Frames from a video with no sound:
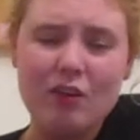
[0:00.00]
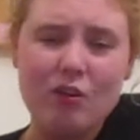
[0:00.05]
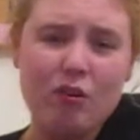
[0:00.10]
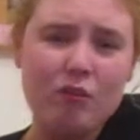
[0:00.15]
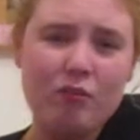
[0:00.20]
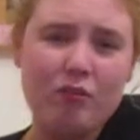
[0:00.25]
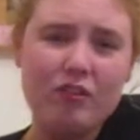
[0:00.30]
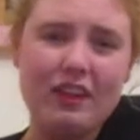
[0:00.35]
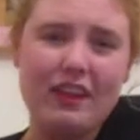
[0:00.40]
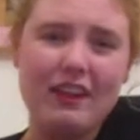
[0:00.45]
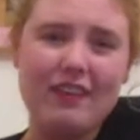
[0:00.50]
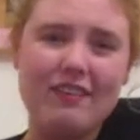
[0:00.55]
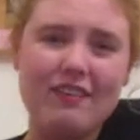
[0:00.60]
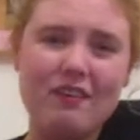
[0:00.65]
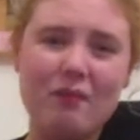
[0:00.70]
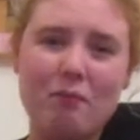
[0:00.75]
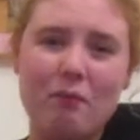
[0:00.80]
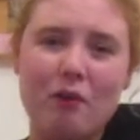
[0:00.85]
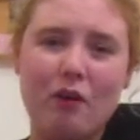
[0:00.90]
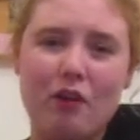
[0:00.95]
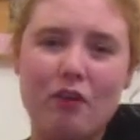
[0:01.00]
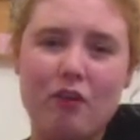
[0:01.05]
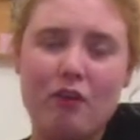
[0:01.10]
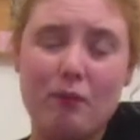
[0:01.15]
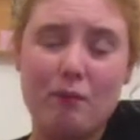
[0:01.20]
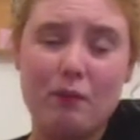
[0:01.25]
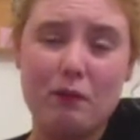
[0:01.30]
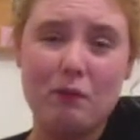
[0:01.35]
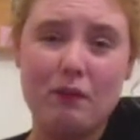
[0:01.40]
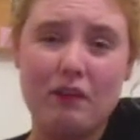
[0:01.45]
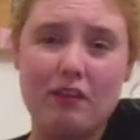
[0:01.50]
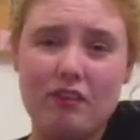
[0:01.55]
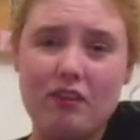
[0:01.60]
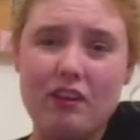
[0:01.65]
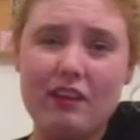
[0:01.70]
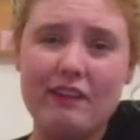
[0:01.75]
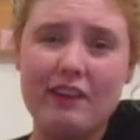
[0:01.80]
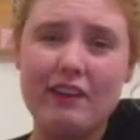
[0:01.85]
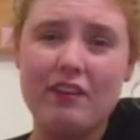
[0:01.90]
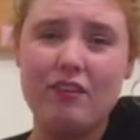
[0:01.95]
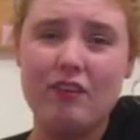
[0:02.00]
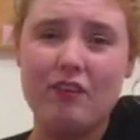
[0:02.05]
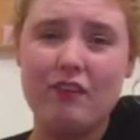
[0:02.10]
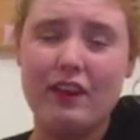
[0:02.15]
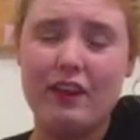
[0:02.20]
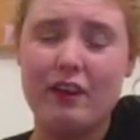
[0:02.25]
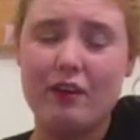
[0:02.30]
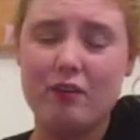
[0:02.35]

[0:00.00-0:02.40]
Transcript: Obviously, some parts they'll be quite serious if they're